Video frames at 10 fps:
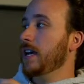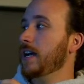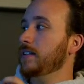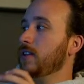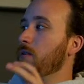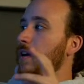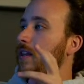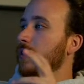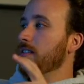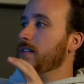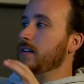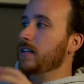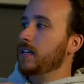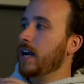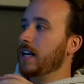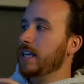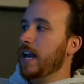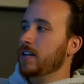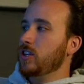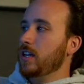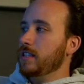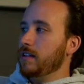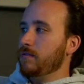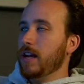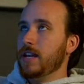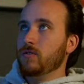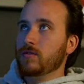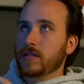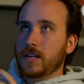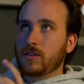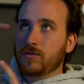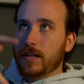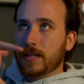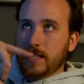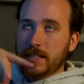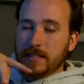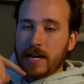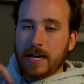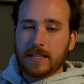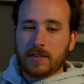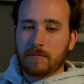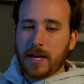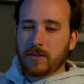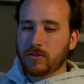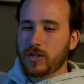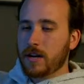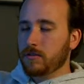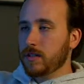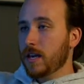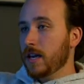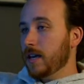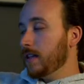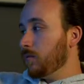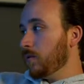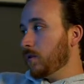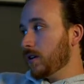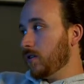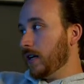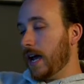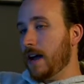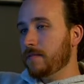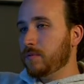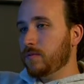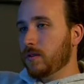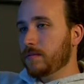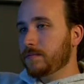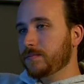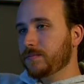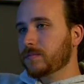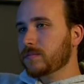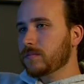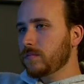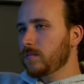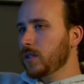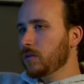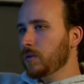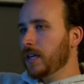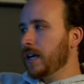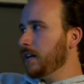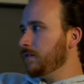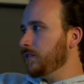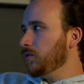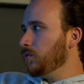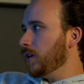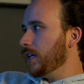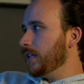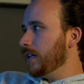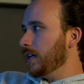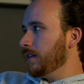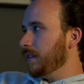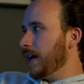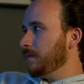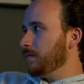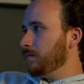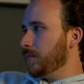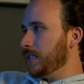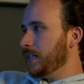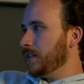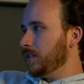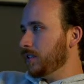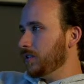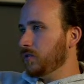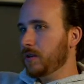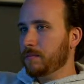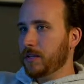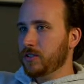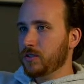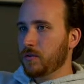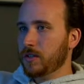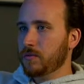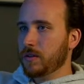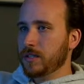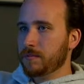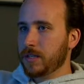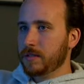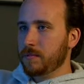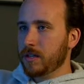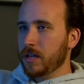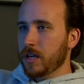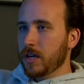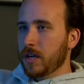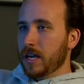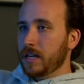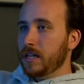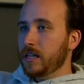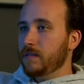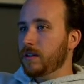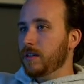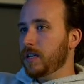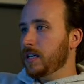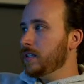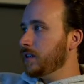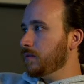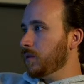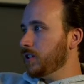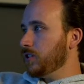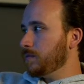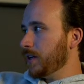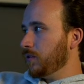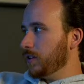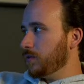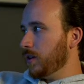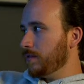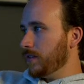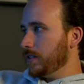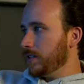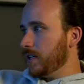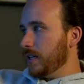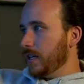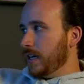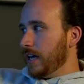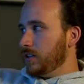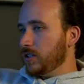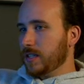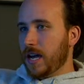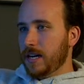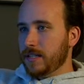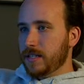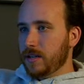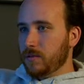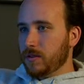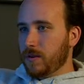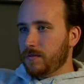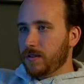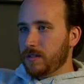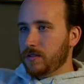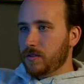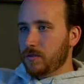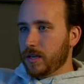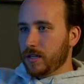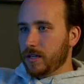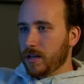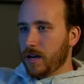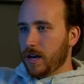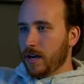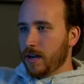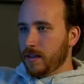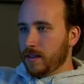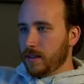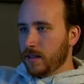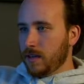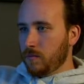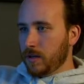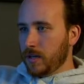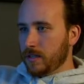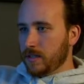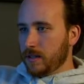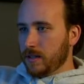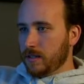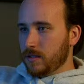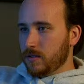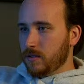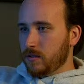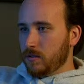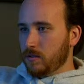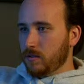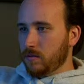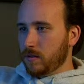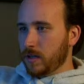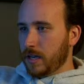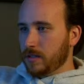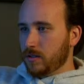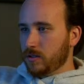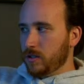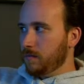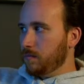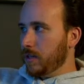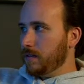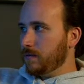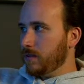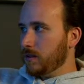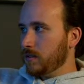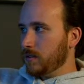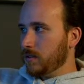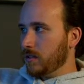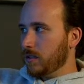And so that way the sun can kind of catch it in different angles and create like these tiny little micro shadows that we weren't going to have before. We can kind of view what that material is doing by just going to our displacement. And even an easier one is just by going to roughness and just kind of seeing what the roughness is doing. I think we need to set this to sRGB first.